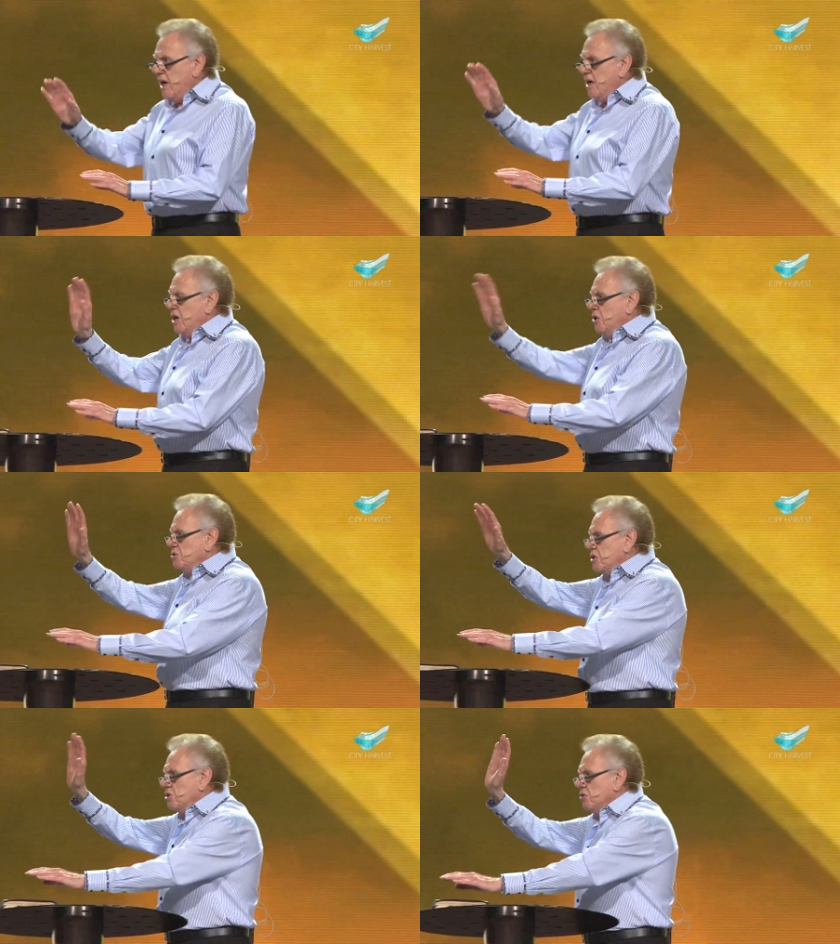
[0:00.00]
and he
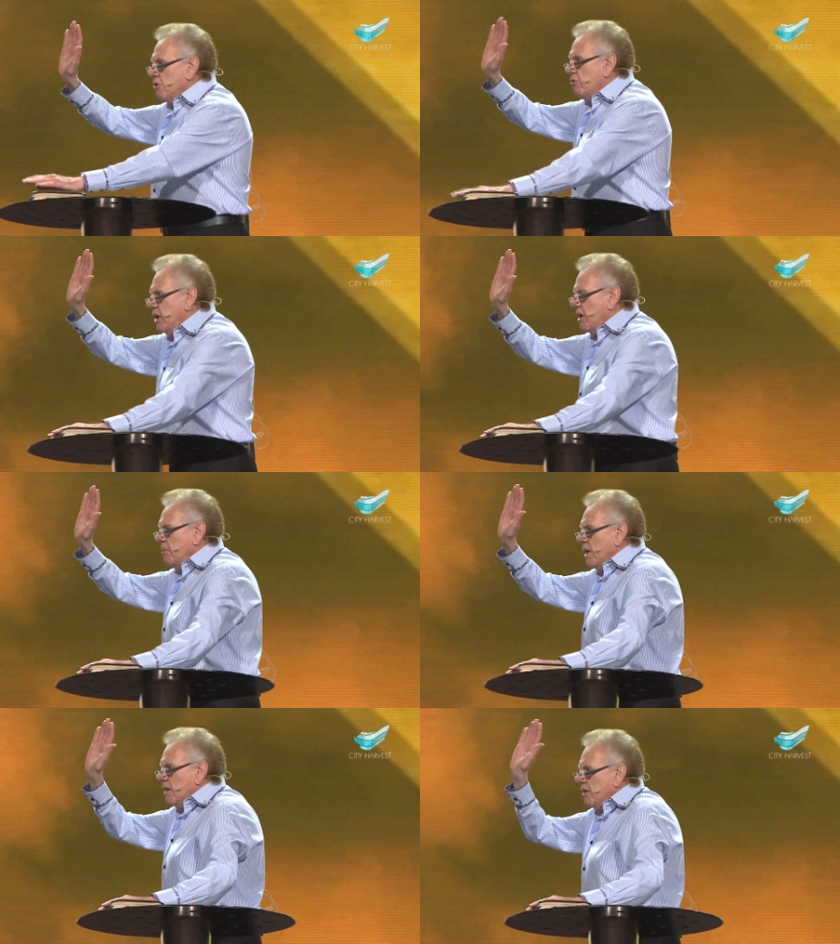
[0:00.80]
goes into a
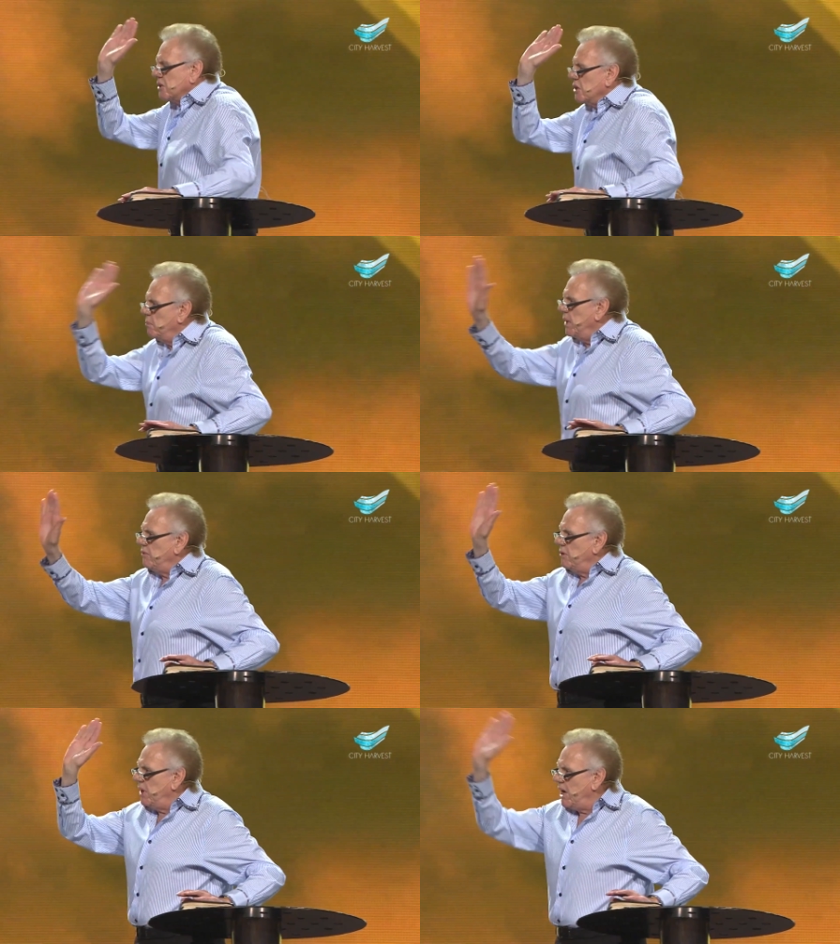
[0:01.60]
realm that's
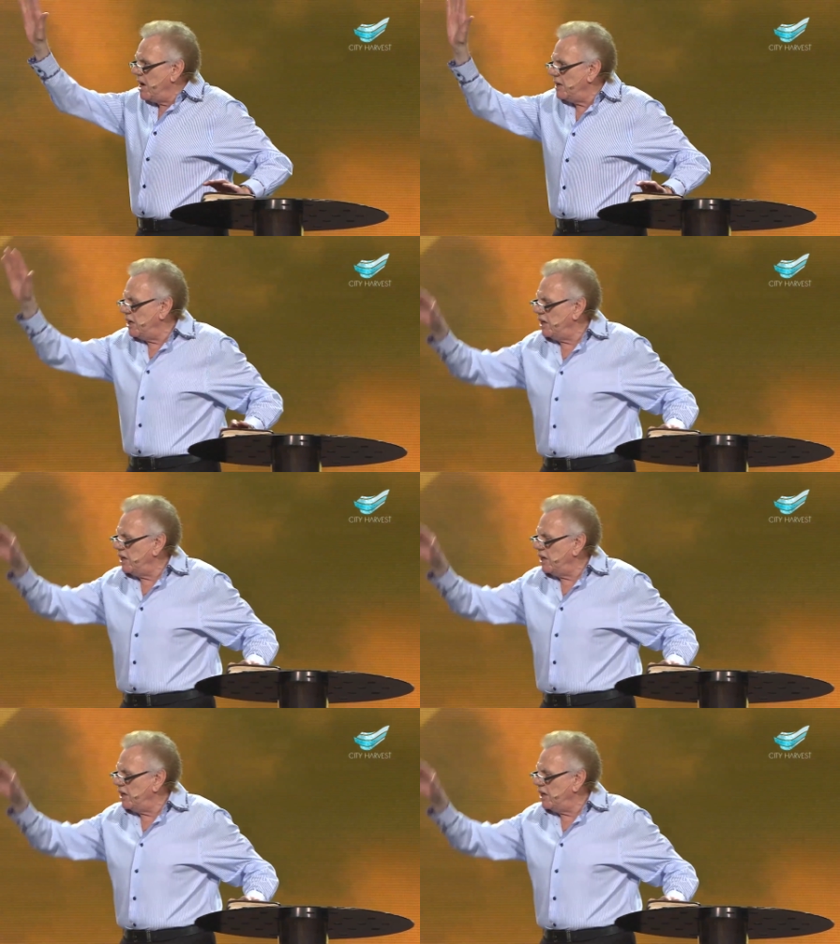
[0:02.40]
above and beyond